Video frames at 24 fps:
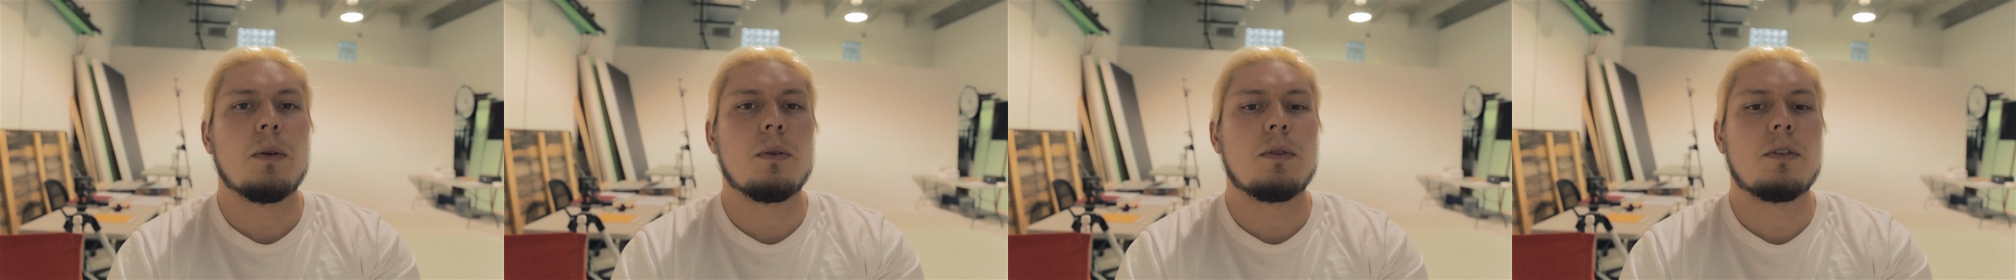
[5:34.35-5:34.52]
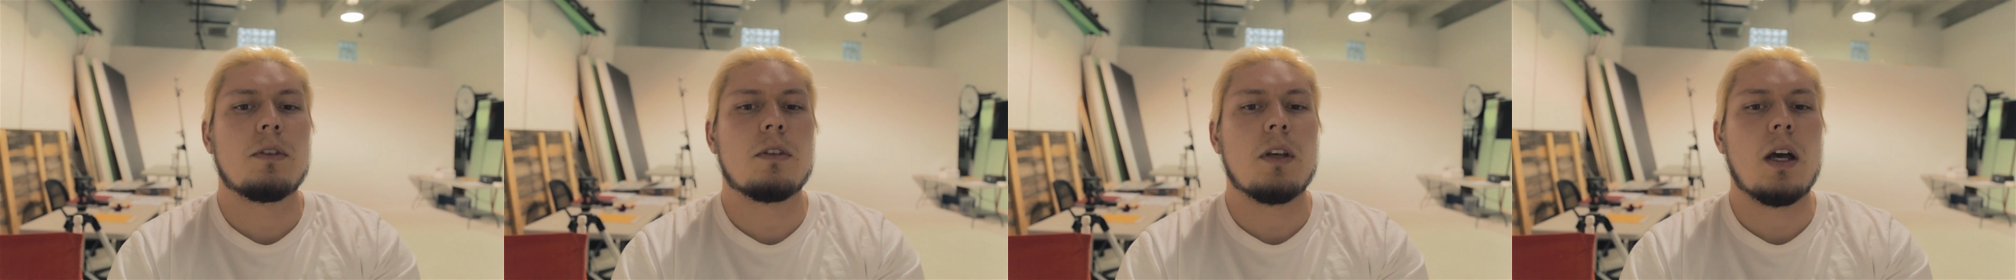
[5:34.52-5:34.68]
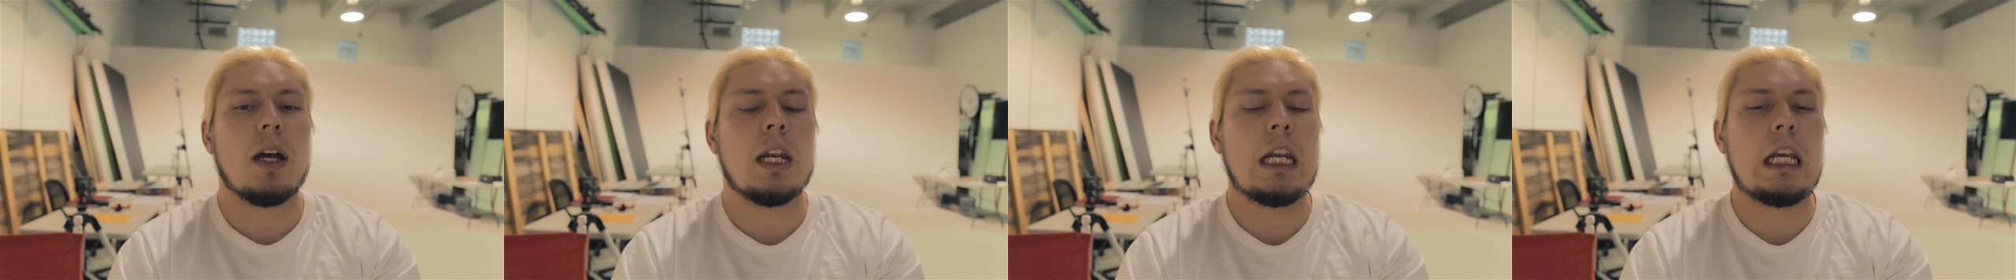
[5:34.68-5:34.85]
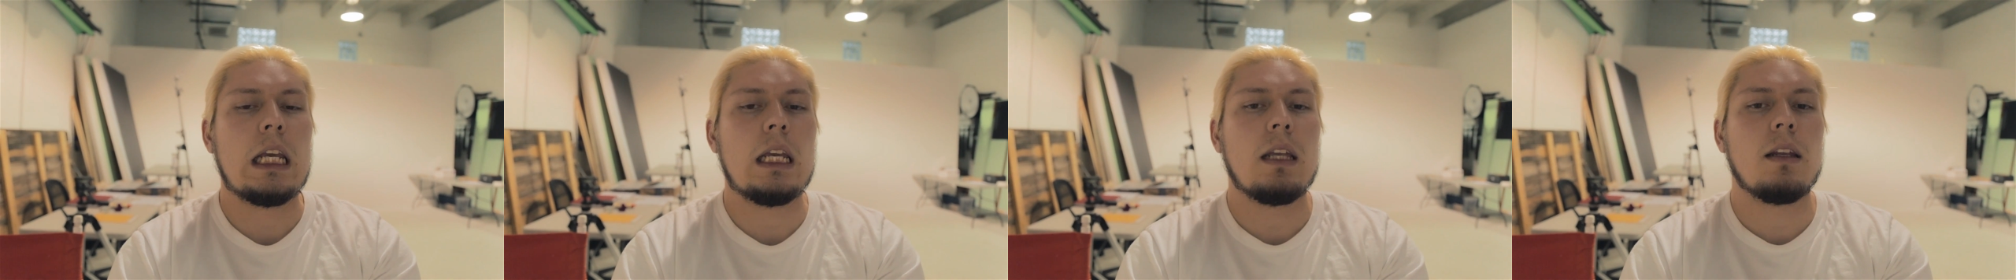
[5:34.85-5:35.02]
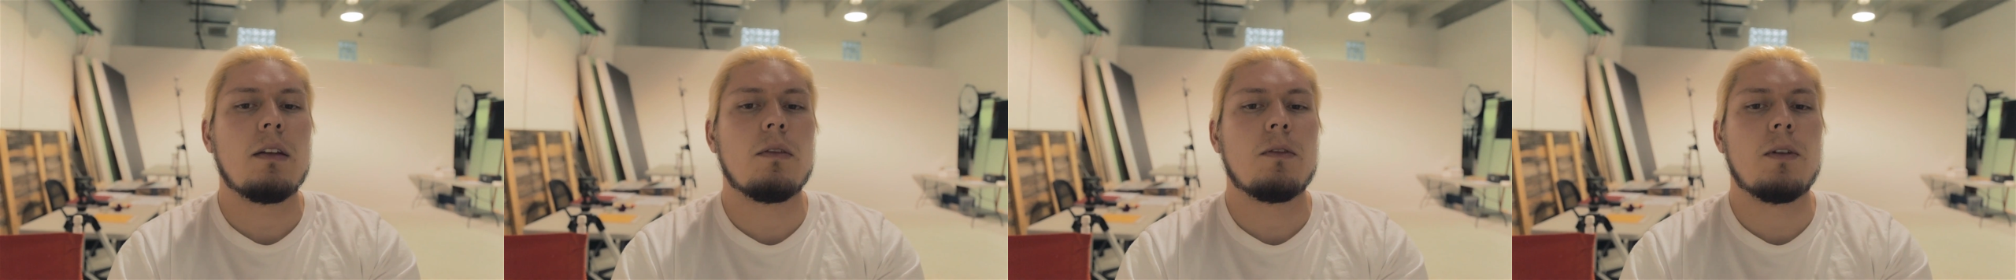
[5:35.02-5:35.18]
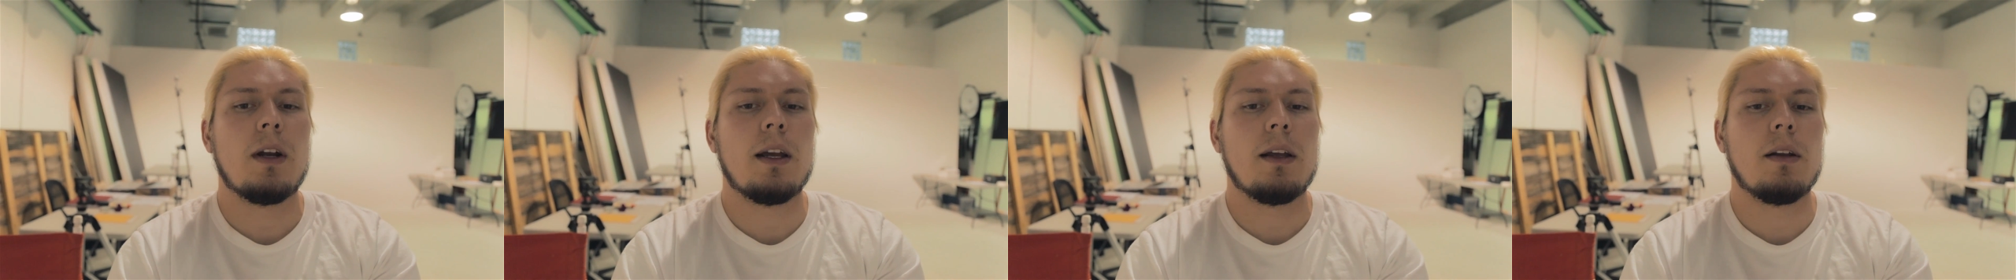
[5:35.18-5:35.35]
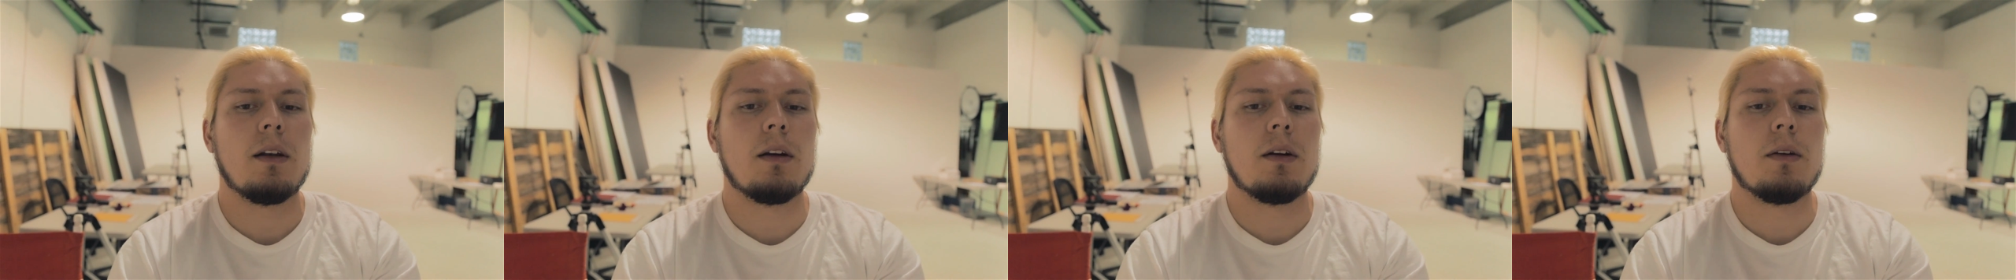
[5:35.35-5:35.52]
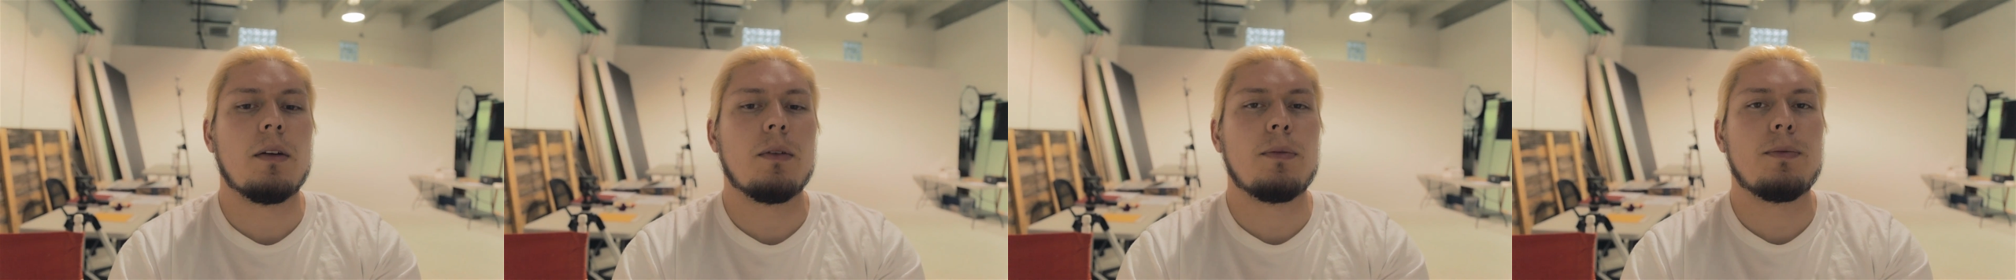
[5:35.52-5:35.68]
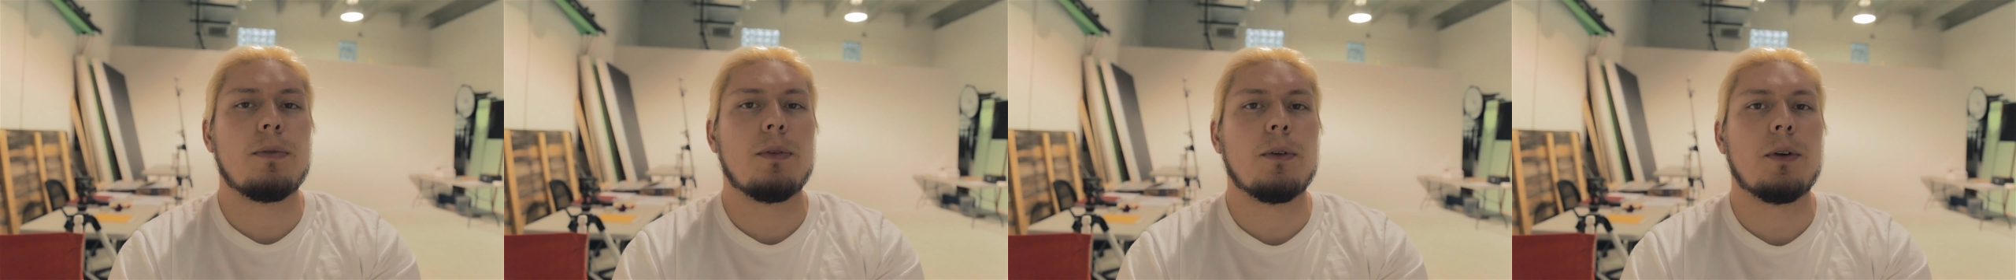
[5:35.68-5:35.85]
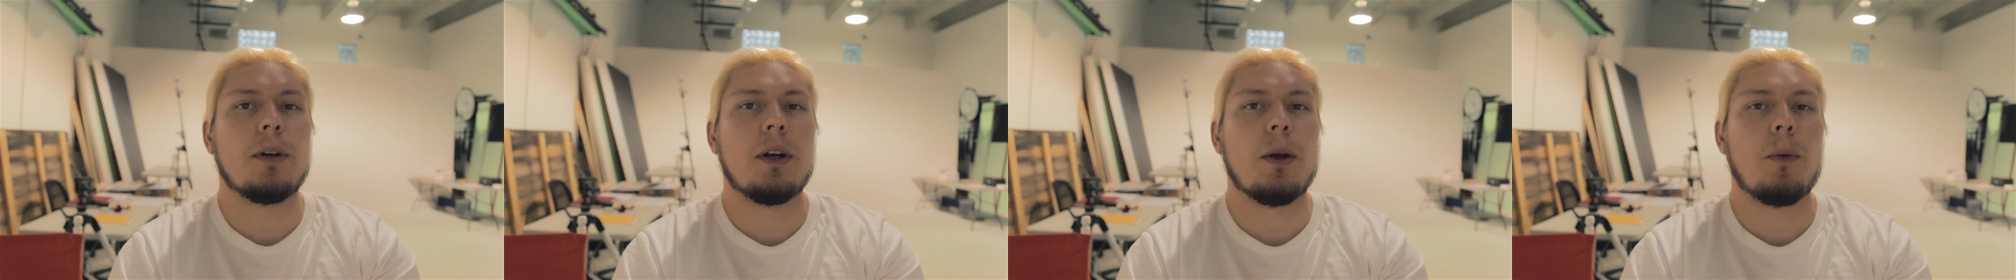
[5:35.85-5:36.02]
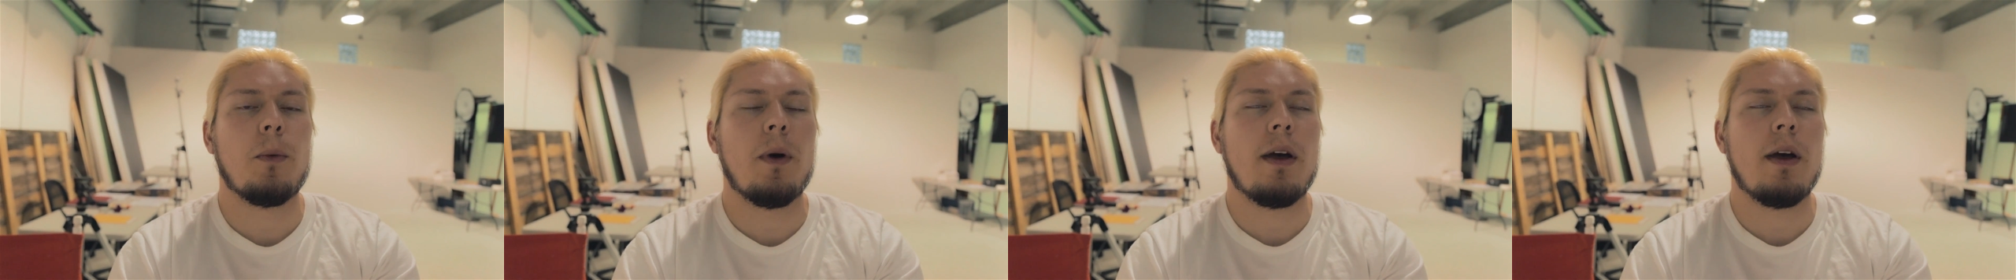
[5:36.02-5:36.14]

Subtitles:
sunny, regular Florida